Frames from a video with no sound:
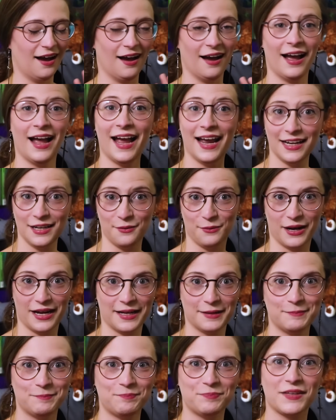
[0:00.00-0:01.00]

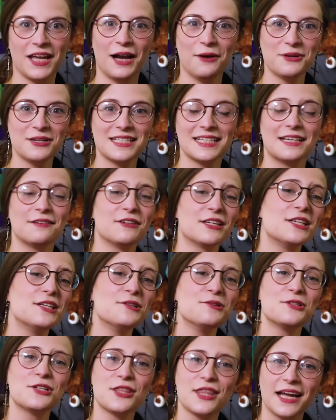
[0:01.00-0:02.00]
Anyway, I want to give a
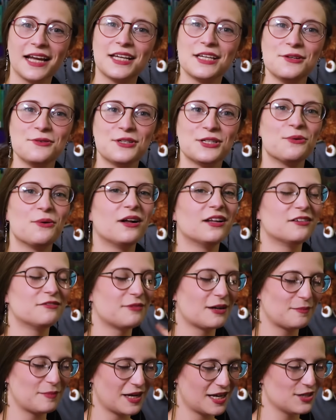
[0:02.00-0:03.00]
huge thank you to all of
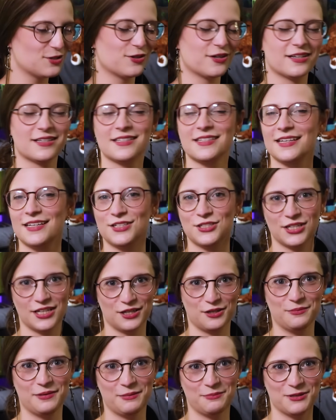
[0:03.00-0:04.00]
my patrons and
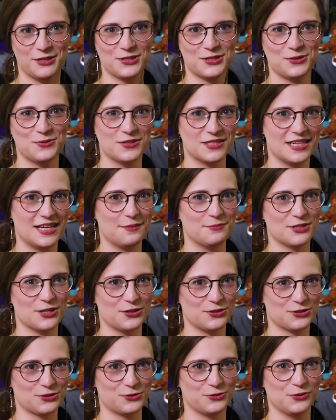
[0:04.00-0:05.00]
channel members whose names
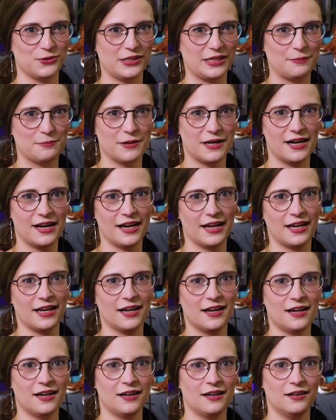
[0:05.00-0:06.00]
are scrolling by
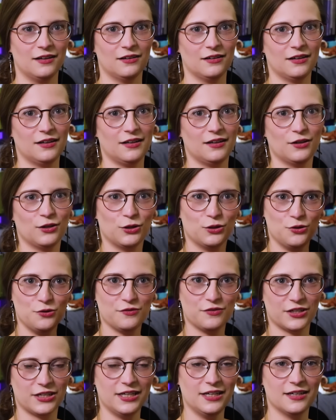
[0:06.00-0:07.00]

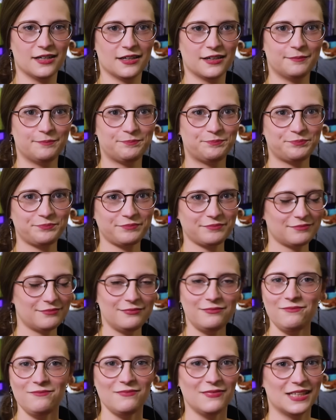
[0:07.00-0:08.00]
over here.
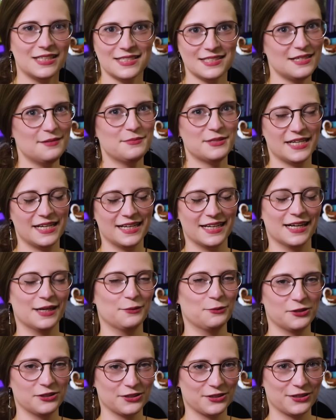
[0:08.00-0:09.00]
Someday I
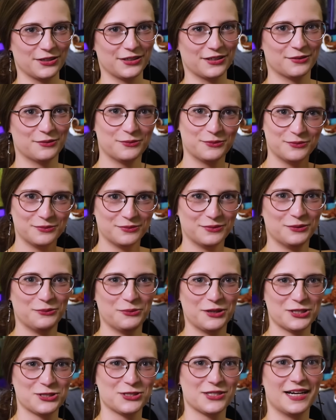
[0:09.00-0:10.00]
will learn
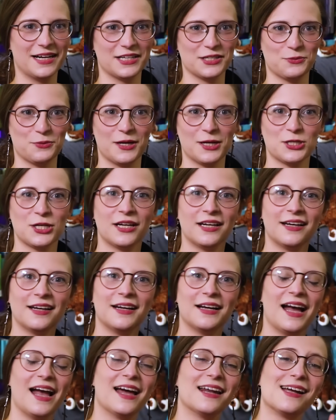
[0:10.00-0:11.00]
which side is which.
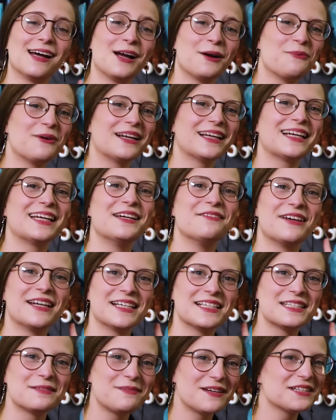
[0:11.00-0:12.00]
And I want to give an
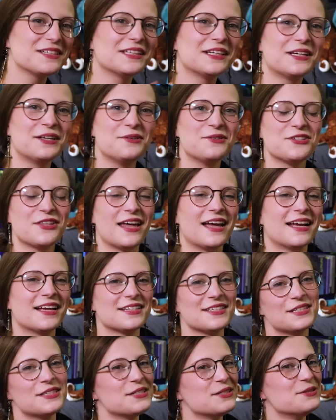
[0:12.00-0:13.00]
especially huge
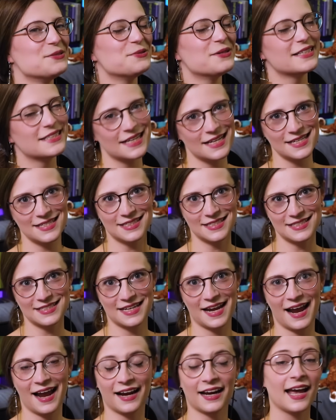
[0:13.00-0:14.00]
thanks to A Tasty
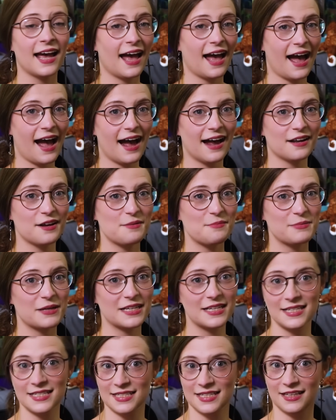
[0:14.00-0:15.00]
Snack, Adam,
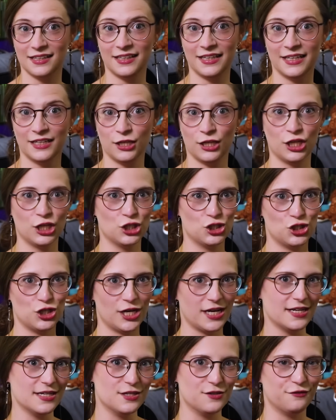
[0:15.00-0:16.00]
Dylan,
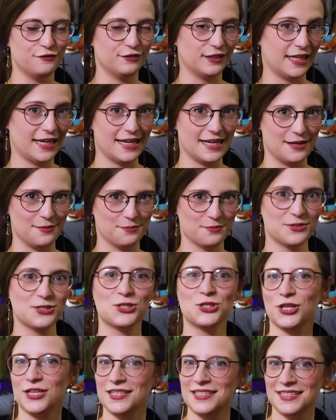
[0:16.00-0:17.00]
Jaded Flames,
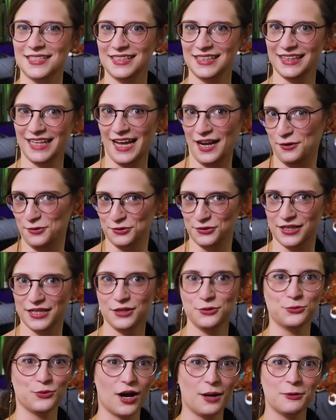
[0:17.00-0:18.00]
Justin
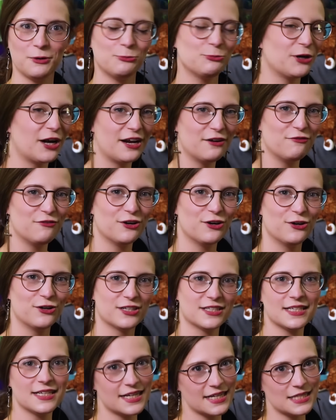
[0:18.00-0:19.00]
Lowry, Robert
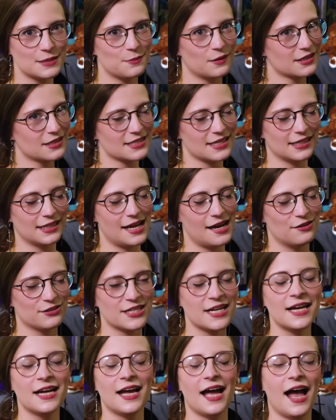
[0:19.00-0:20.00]
Bradford, Science Punk Sellout,
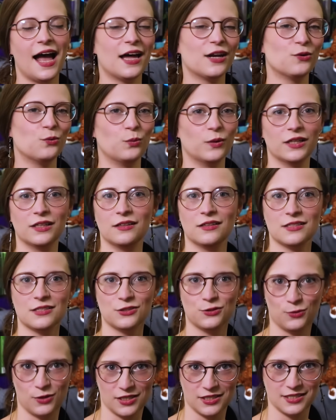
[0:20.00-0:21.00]
and Will
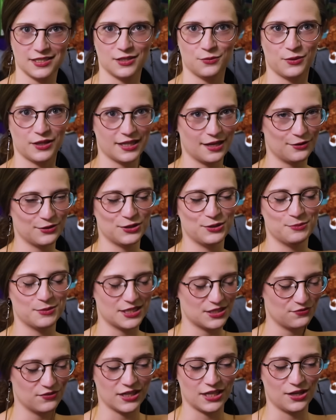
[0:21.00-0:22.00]
Swanson, without whom
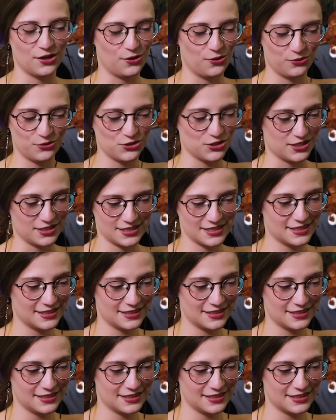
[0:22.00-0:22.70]
this video just